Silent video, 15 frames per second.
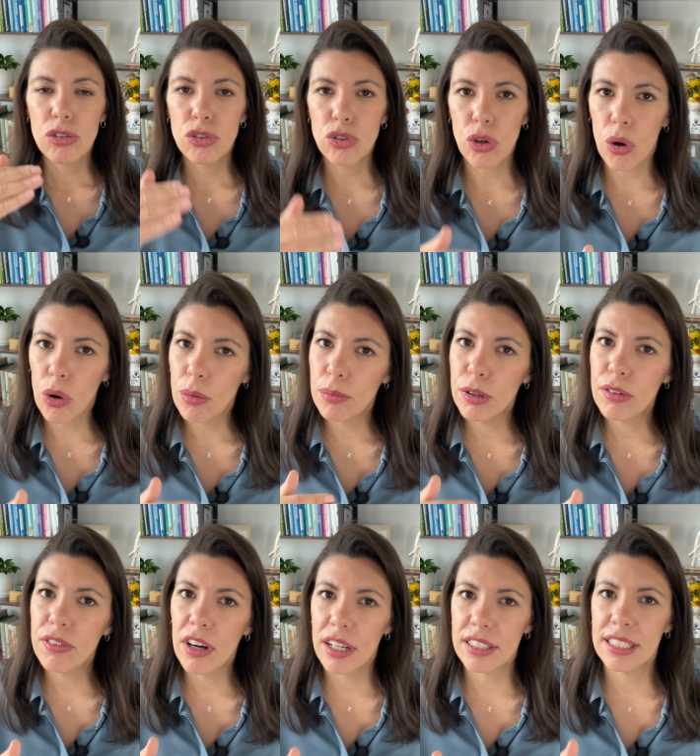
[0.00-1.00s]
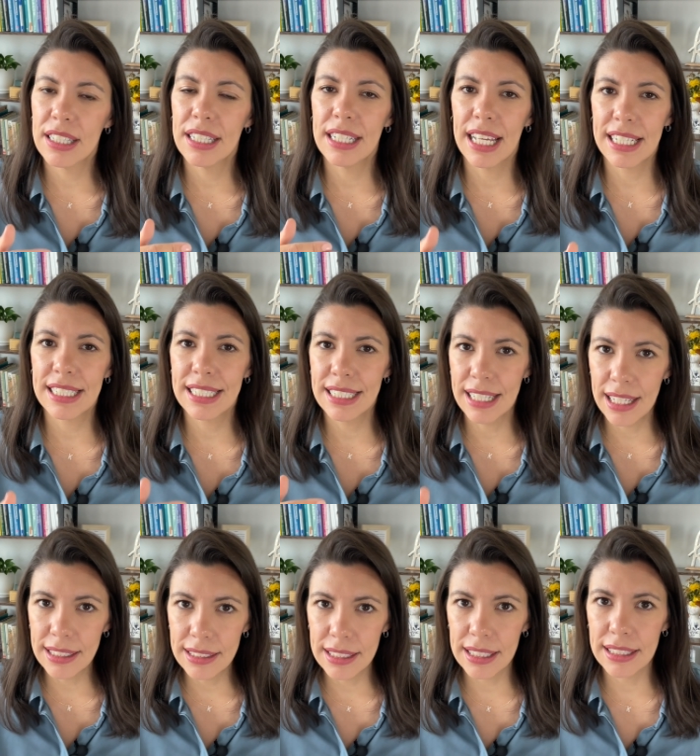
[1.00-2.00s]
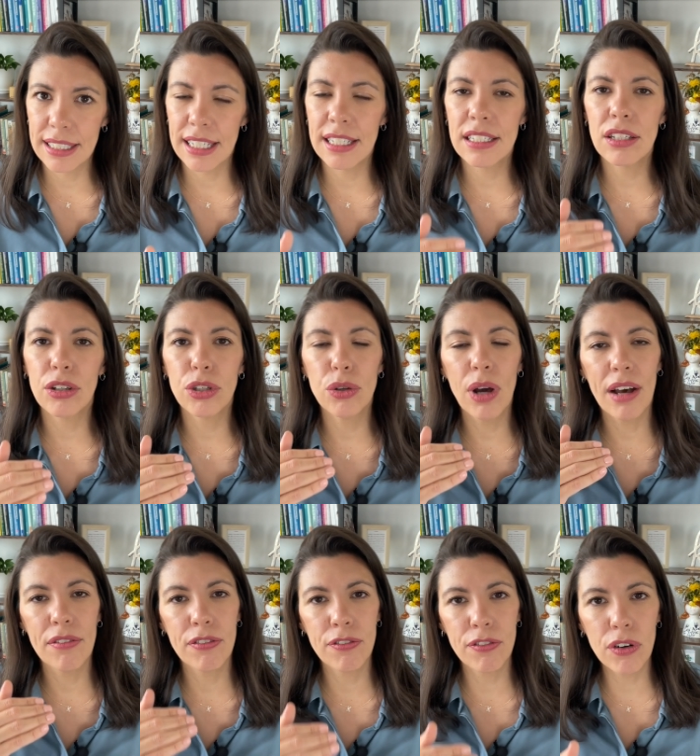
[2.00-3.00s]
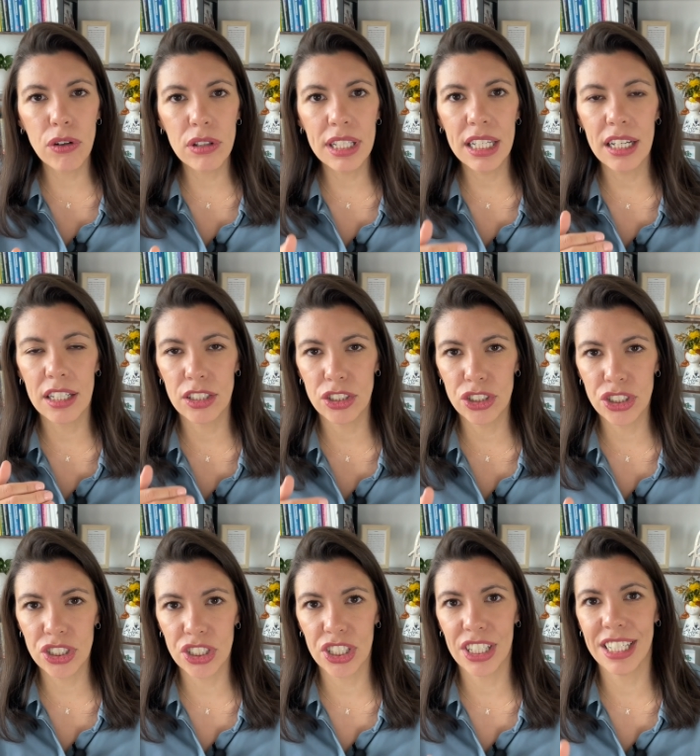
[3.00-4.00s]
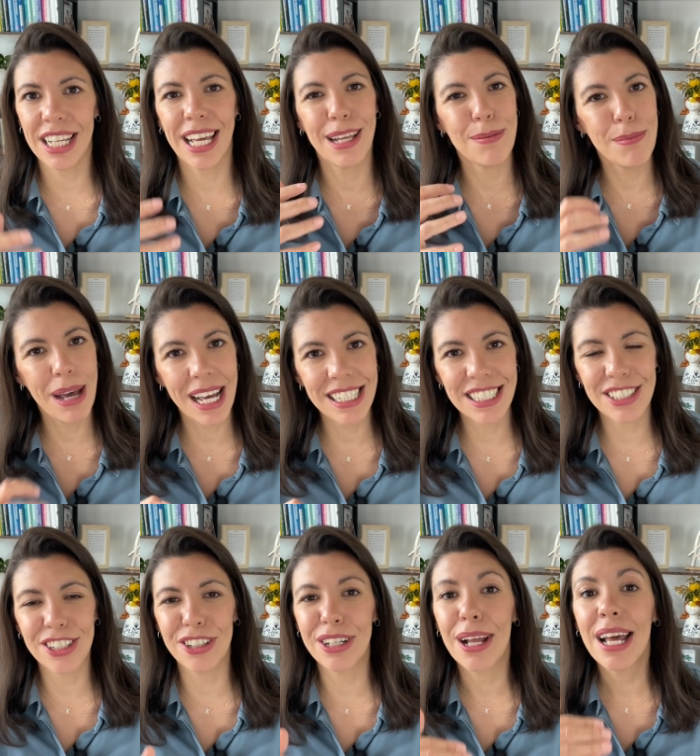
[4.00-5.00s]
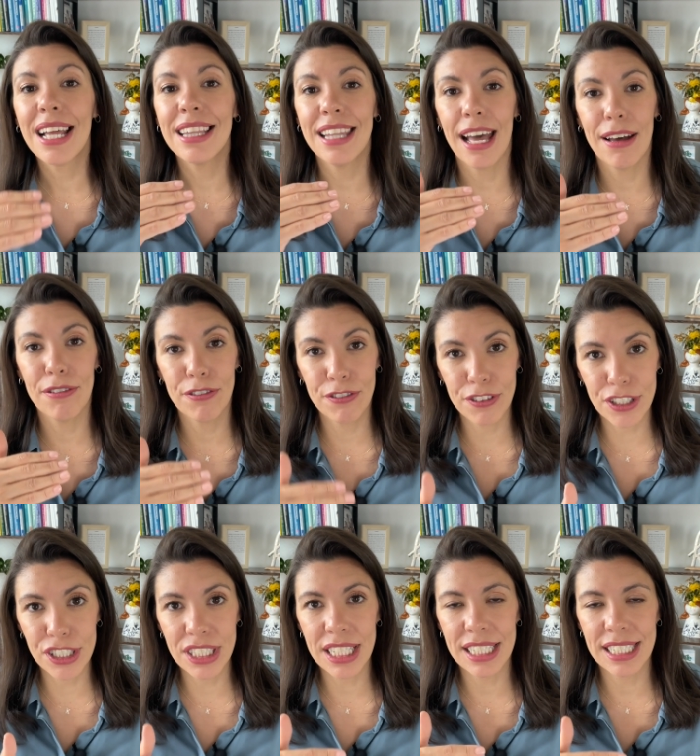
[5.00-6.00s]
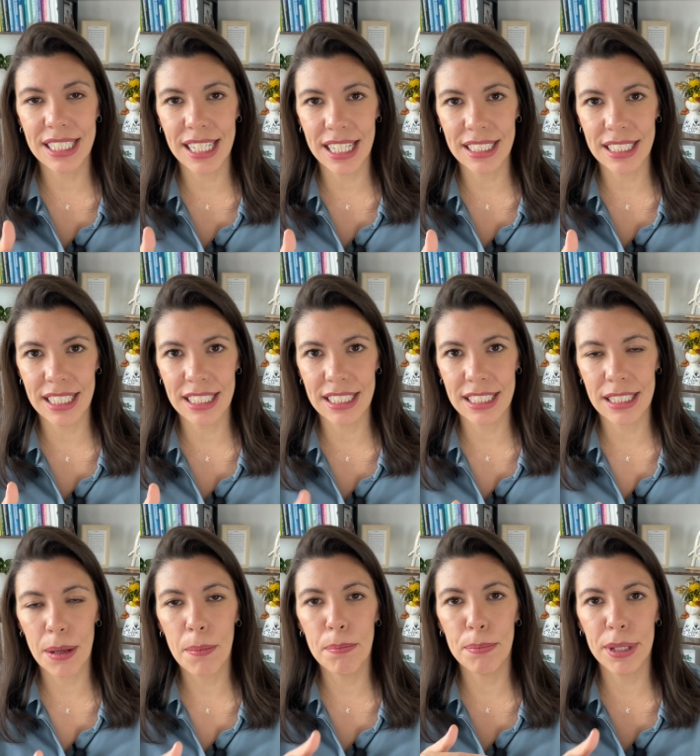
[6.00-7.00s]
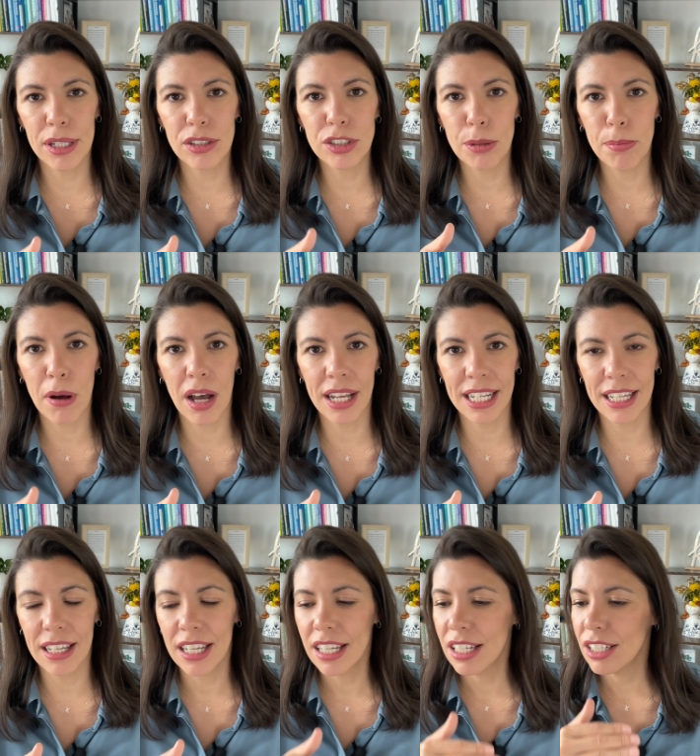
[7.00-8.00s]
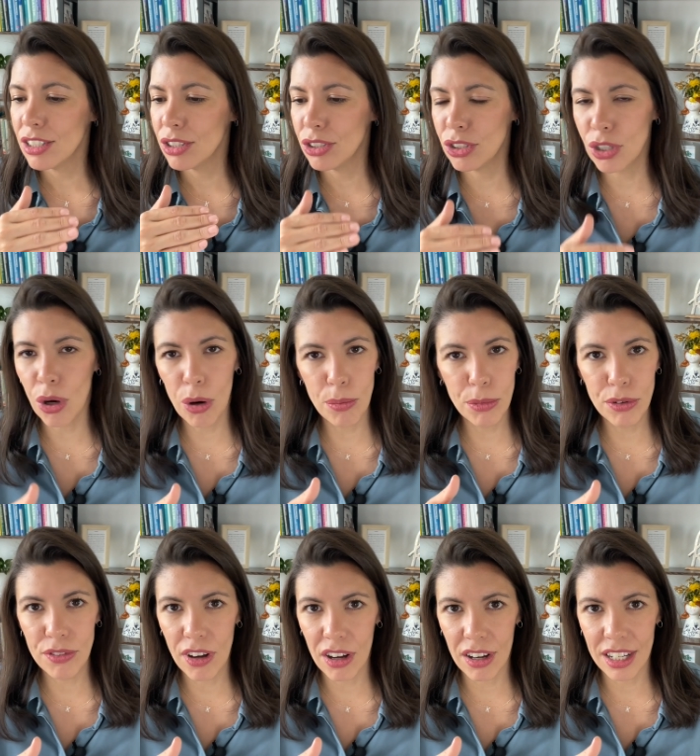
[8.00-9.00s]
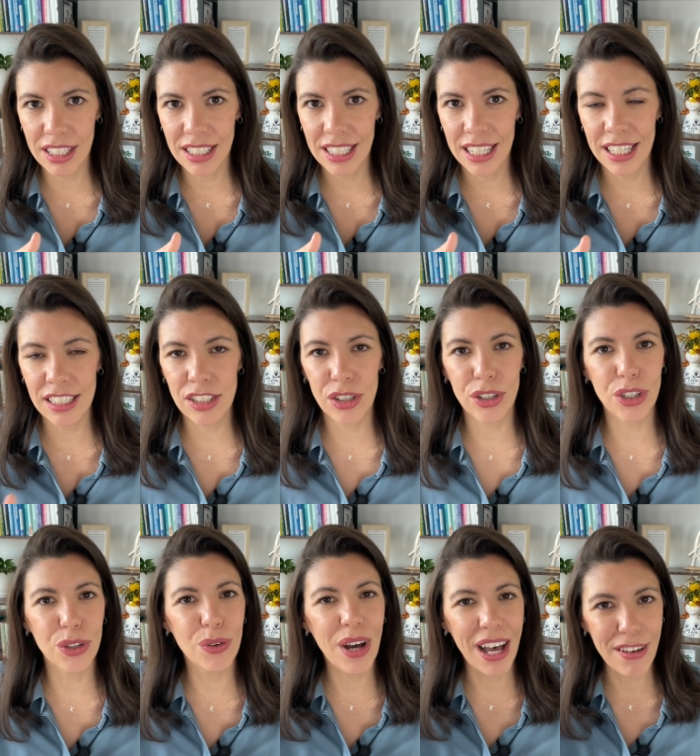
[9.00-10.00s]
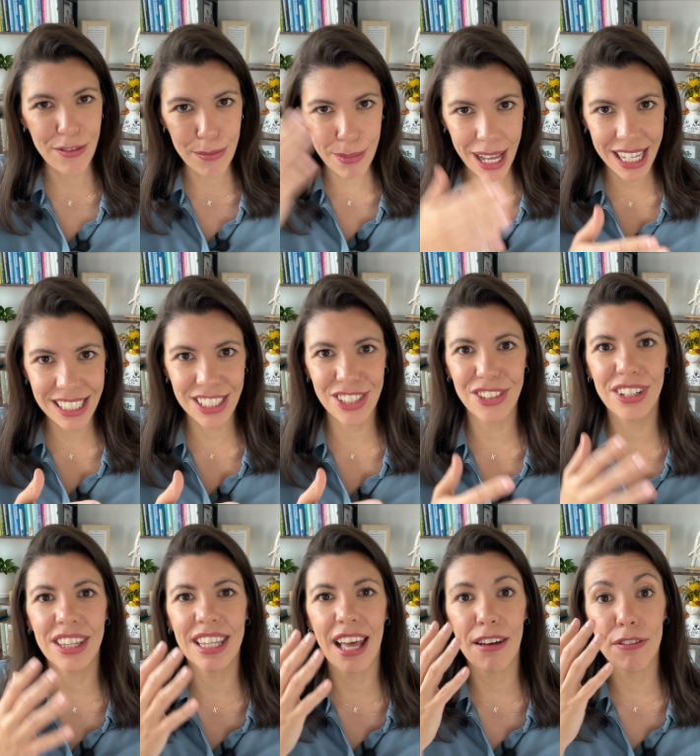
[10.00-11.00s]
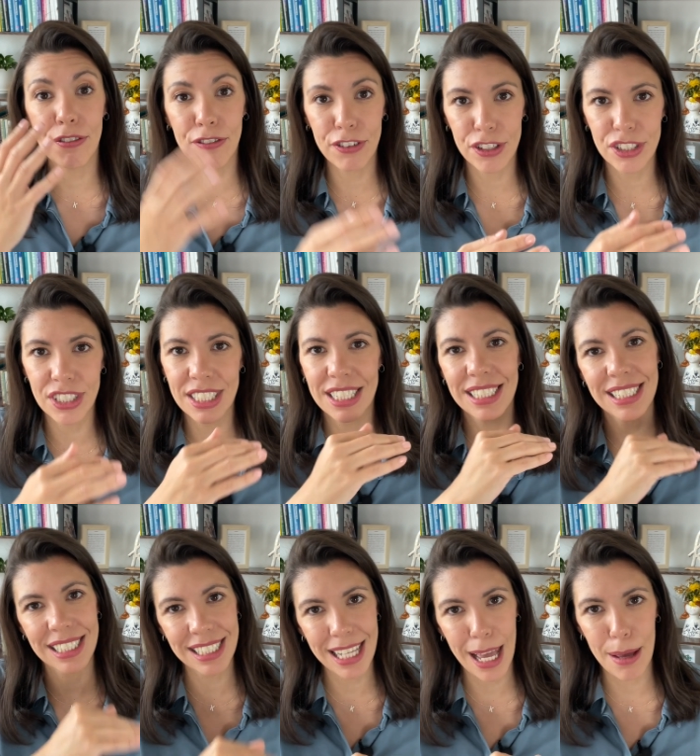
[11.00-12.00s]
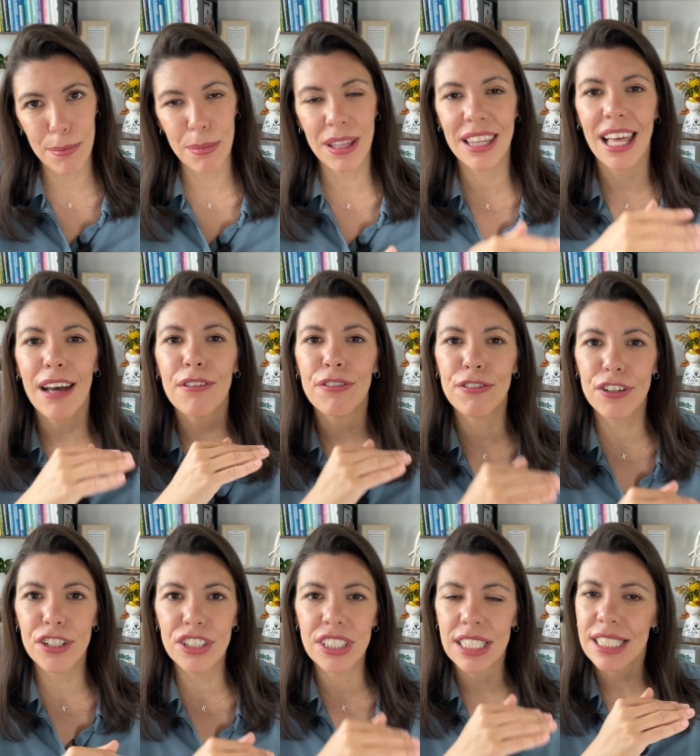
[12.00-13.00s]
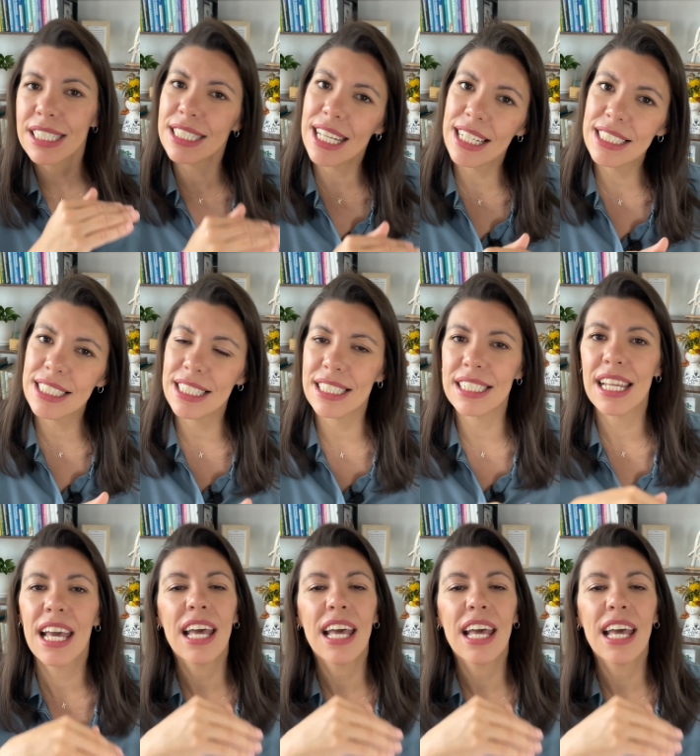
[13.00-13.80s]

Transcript: Don't move on to the next sentence until you have fully understood and mastered that first sentence. Build upon it. Don't move on until you have mastered that first step, that first sentence,